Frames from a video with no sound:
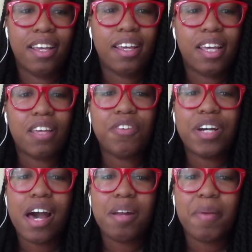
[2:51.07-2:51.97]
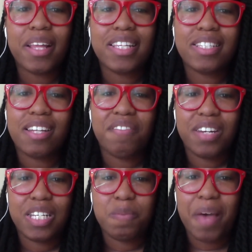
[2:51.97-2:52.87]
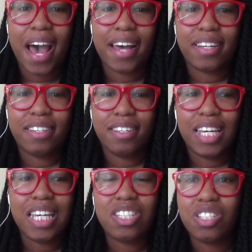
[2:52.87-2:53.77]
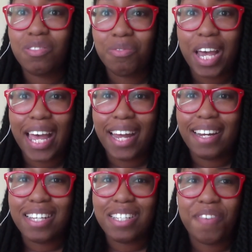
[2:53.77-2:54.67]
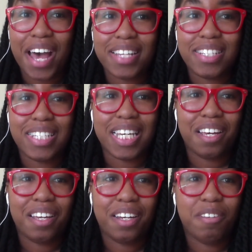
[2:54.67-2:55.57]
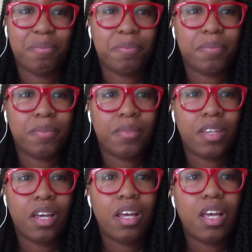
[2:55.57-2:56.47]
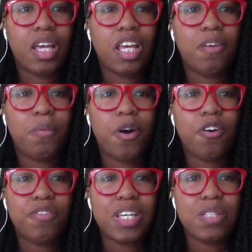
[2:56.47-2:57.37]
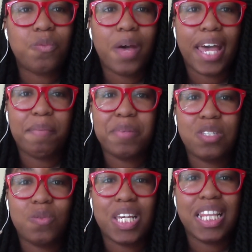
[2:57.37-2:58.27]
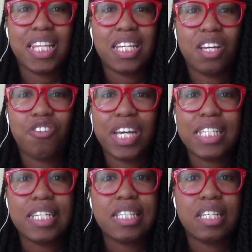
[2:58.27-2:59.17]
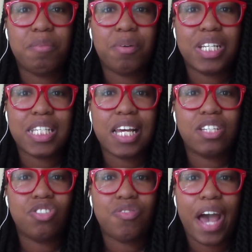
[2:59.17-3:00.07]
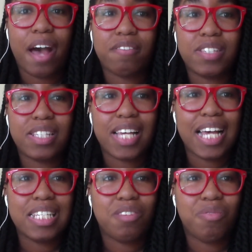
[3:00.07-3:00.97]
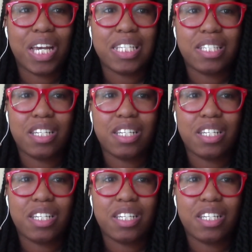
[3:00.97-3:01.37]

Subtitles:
He forgot about the stuff in his pack. He just ran as fast as he could. He wove his way between the grazing zebras and giraffes as he raced to